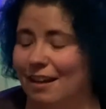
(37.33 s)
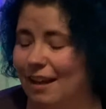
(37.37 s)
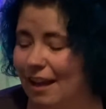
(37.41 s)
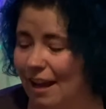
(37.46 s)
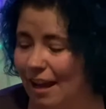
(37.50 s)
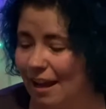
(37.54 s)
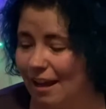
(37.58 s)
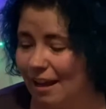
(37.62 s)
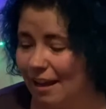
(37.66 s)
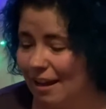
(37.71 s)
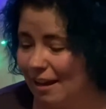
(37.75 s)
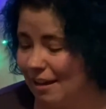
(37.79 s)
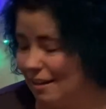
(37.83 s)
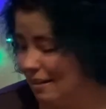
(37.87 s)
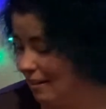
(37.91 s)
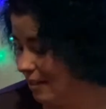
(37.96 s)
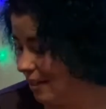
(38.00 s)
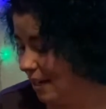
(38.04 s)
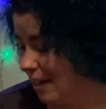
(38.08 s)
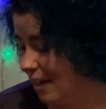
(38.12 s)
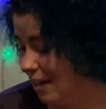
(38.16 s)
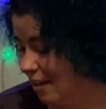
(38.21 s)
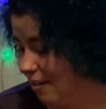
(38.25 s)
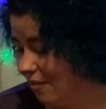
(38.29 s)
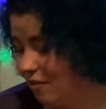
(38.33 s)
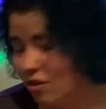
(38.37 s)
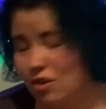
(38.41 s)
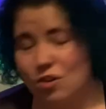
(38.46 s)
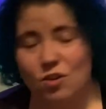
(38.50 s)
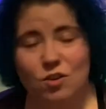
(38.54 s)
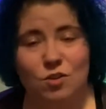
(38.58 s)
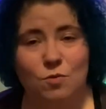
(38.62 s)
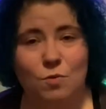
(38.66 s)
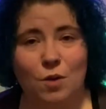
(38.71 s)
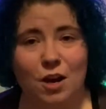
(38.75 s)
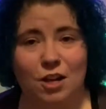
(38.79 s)
And if
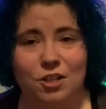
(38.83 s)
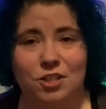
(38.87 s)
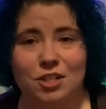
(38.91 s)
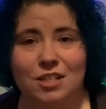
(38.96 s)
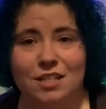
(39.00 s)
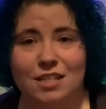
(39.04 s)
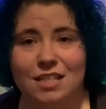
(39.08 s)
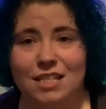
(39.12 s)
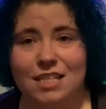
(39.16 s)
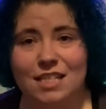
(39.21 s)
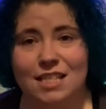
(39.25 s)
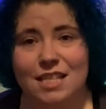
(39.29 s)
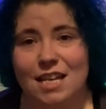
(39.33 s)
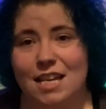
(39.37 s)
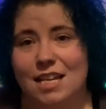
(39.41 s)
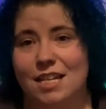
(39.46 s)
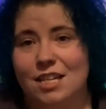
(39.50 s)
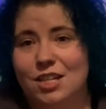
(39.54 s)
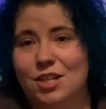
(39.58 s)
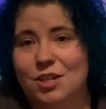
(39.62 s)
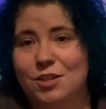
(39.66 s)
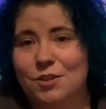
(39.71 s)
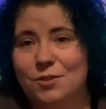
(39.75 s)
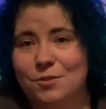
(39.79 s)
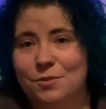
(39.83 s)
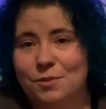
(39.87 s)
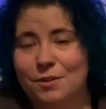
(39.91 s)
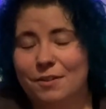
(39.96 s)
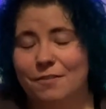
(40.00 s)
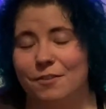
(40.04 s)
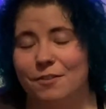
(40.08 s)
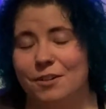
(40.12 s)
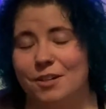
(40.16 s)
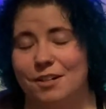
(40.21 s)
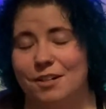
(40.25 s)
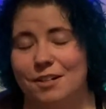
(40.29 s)
you're watching this, thank you
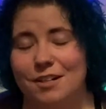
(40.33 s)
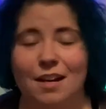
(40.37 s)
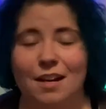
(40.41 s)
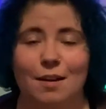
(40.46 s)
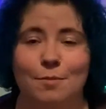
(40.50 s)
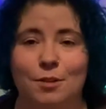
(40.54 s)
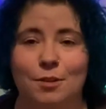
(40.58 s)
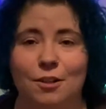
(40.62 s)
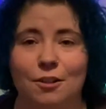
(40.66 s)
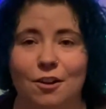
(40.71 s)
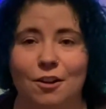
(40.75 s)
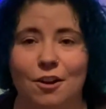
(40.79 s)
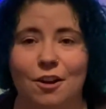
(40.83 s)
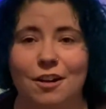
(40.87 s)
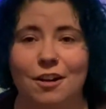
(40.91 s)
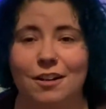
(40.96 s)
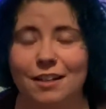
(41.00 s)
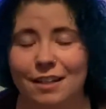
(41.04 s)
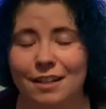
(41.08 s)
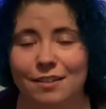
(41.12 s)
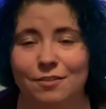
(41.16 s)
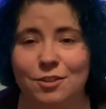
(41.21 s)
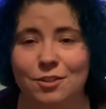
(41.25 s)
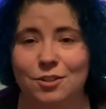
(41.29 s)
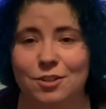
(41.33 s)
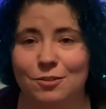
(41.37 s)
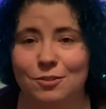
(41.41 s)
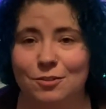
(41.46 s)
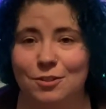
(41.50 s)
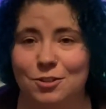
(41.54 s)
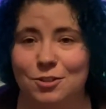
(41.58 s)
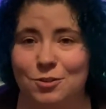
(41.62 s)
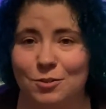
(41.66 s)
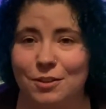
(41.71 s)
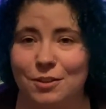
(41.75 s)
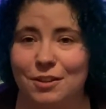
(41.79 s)
for coming along. If you do
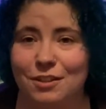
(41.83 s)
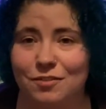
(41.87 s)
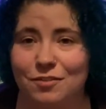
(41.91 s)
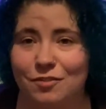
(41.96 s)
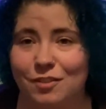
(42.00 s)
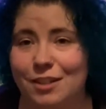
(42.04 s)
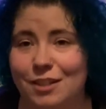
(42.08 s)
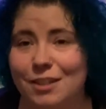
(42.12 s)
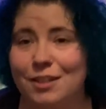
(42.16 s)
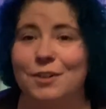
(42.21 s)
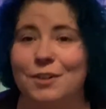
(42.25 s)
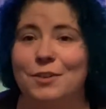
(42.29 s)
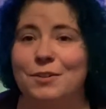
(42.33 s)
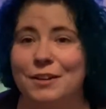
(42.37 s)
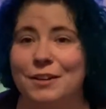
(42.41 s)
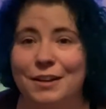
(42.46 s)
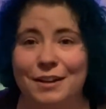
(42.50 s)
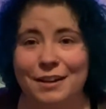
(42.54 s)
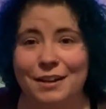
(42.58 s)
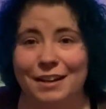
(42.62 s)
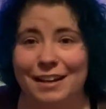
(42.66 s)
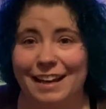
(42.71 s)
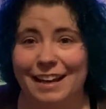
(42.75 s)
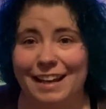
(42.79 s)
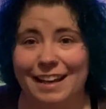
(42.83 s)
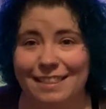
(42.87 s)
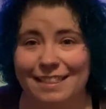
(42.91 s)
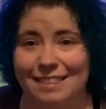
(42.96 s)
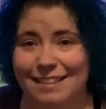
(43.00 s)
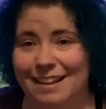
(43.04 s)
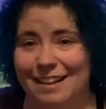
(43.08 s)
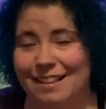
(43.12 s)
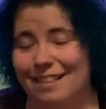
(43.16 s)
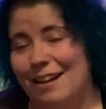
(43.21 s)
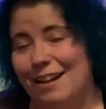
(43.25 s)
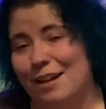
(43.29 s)
enjoy this video, hit
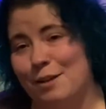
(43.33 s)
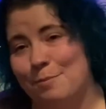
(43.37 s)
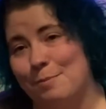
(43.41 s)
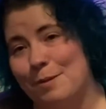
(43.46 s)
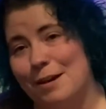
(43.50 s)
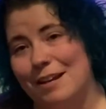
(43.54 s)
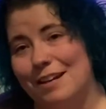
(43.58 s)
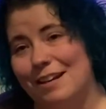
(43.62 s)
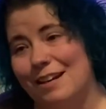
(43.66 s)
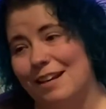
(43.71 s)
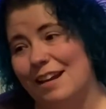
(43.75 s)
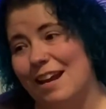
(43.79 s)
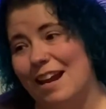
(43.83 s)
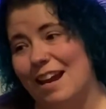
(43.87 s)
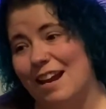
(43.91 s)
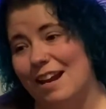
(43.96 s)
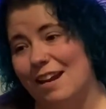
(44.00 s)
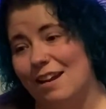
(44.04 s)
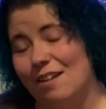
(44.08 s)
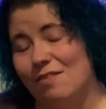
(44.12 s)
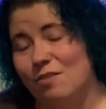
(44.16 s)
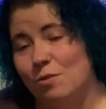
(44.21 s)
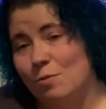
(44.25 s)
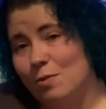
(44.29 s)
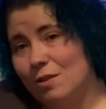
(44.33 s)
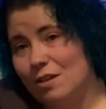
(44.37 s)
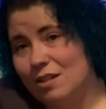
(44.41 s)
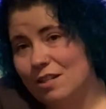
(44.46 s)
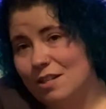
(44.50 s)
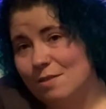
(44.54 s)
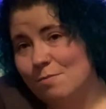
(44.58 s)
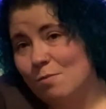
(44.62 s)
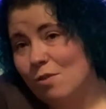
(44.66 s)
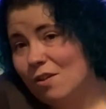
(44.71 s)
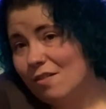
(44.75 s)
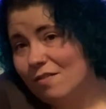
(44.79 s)
that like button. And if you wanna see
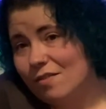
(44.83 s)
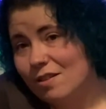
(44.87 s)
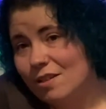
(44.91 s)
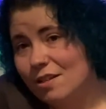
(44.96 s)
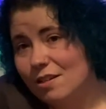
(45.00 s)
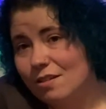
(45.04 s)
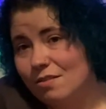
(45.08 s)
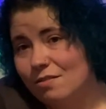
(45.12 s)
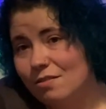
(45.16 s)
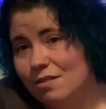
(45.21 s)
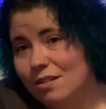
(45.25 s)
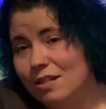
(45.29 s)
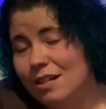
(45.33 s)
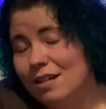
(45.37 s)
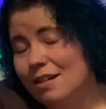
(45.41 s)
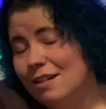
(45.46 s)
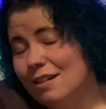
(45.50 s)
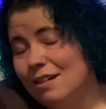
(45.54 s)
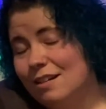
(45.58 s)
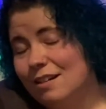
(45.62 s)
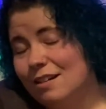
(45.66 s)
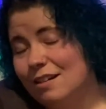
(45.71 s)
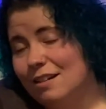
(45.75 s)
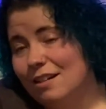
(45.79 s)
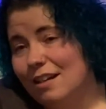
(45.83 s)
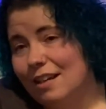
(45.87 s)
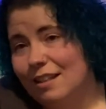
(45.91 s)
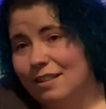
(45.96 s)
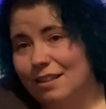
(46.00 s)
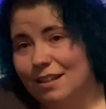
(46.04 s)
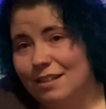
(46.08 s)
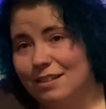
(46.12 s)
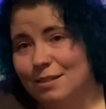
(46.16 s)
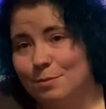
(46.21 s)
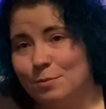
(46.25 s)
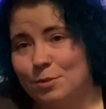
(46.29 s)
more videos, hit
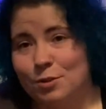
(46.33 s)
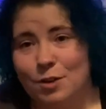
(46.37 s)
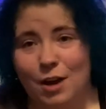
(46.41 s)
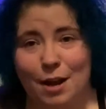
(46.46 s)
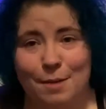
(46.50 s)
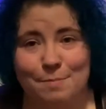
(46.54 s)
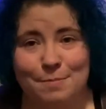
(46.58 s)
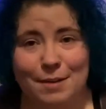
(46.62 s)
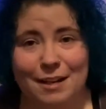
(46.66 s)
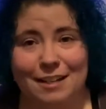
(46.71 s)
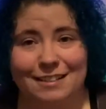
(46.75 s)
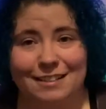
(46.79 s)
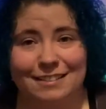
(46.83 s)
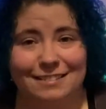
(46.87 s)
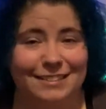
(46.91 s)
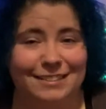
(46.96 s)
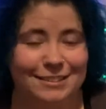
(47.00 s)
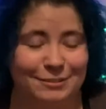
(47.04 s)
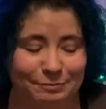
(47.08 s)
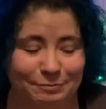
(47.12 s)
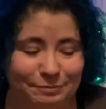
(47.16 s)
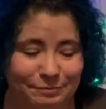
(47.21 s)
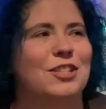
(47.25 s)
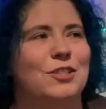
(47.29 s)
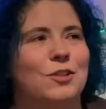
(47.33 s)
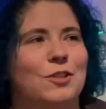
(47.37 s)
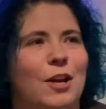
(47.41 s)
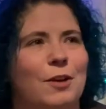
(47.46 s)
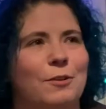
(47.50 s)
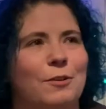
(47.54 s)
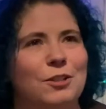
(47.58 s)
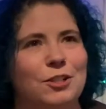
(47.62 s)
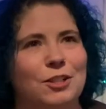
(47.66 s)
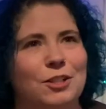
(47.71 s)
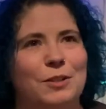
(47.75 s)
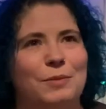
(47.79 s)
that subscribe button. So I
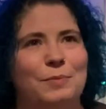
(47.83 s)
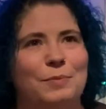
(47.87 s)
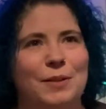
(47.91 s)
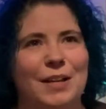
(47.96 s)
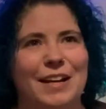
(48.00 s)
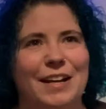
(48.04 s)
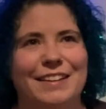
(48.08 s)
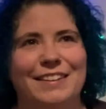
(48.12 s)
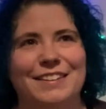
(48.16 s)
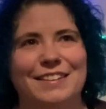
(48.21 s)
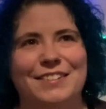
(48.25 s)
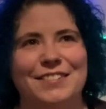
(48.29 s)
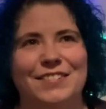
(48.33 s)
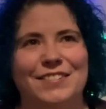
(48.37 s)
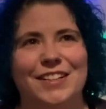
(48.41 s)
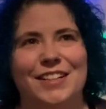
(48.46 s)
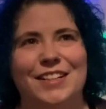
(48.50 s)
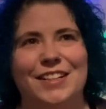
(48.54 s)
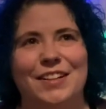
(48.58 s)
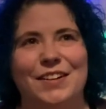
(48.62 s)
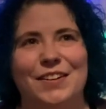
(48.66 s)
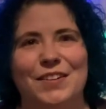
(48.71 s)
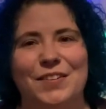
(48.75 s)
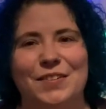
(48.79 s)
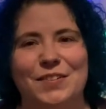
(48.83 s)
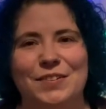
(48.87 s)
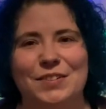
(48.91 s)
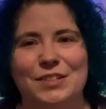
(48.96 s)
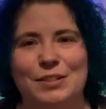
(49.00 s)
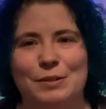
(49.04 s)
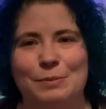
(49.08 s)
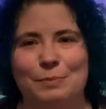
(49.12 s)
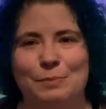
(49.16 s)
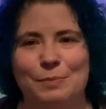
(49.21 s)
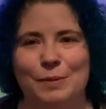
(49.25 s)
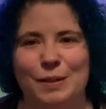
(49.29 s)
originally planned this video
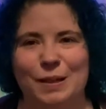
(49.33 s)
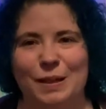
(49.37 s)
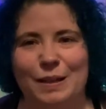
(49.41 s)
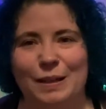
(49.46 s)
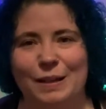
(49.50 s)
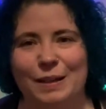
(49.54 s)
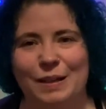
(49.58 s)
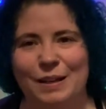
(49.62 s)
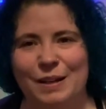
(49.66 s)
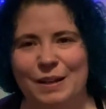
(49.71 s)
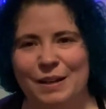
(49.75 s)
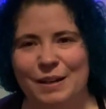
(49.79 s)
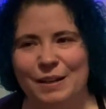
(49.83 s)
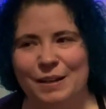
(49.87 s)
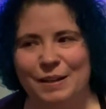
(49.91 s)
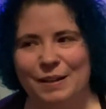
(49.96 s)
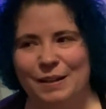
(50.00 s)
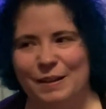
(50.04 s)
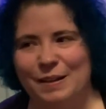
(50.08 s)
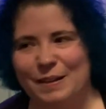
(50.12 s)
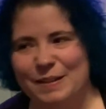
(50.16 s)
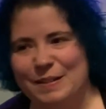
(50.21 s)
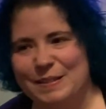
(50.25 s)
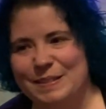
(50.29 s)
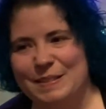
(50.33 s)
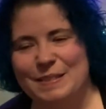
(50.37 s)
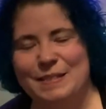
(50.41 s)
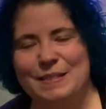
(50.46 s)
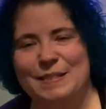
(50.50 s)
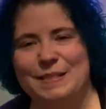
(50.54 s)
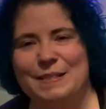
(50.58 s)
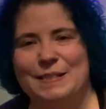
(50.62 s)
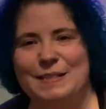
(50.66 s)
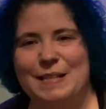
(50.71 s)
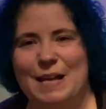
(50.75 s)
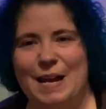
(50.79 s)
to be
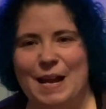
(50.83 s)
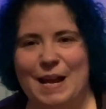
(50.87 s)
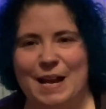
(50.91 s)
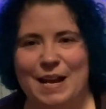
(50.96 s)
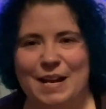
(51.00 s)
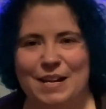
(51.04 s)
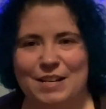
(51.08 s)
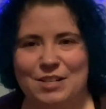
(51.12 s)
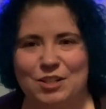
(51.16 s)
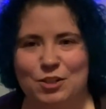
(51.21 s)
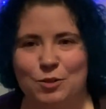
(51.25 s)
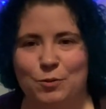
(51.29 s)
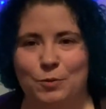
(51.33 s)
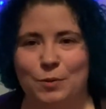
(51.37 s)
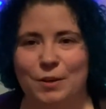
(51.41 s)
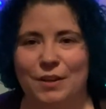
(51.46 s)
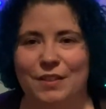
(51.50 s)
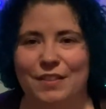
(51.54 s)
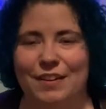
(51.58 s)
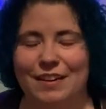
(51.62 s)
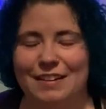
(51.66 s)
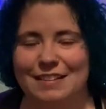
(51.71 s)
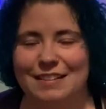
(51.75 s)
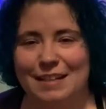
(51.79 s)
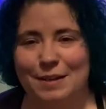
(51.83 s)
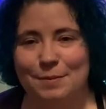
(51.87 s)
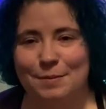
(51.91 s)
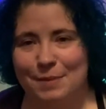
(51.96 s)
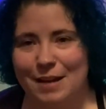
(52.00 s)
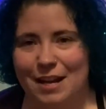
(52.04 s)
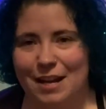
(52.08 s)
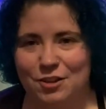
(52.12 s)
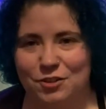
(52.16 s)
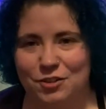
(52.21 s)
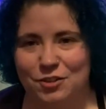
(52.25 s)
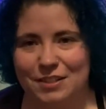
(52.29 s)
slashed with a St.
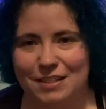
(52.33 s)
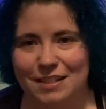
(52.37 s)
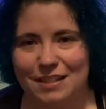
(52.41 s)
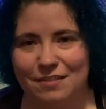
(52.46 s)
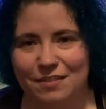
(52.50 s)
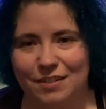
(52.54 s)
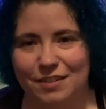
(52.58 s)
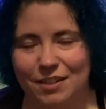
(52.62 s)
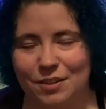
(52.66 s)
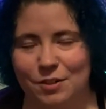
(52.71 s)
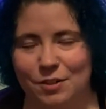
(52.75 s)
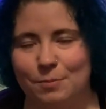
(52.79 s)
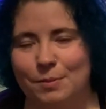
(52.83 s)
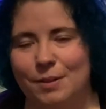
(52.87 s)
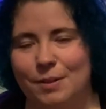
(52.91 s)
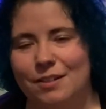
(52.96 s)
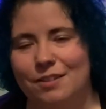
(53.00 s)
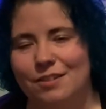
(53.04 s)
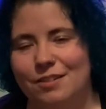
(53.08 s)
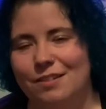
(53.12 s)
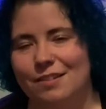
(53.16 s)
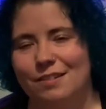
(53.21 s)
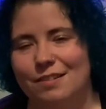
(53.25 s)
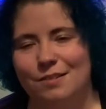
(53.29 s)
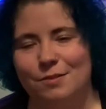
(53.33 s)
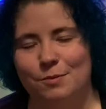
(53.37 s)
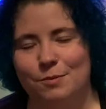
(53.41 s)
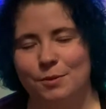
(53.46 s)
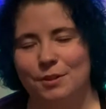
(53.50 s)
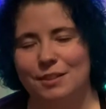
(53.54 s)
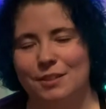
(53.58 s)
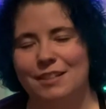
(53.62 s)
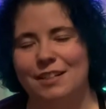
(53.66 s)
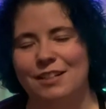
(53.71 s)
Patrick's Day video, but it just was